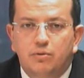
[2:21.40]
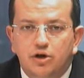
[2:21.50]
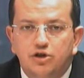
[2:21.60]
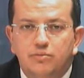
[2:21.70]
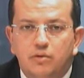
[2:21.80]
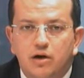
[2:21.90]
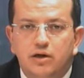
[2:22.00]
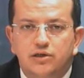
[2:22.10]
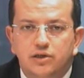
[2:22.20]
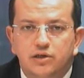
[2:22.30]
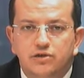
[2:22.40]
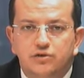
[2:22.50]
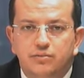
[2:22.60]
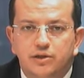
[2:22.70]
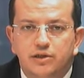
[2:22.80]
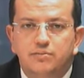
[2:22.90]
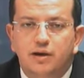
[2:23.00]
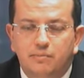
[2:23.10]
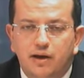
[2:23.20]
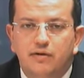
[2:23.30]
emerging markets instruments
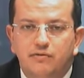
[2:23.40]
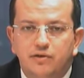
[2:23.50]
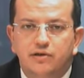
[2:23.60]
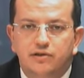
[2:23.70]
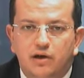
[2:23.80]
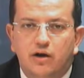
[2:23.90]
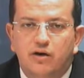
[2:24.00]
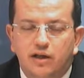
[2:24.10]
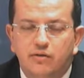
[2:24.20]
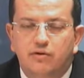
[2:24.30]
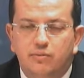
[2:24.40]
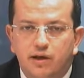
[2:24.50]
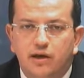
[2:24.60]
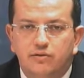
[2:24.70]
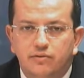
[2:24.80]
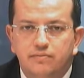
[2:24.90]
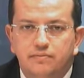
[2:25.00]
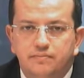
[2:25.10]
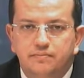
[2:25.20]
may benefit indirectly from that.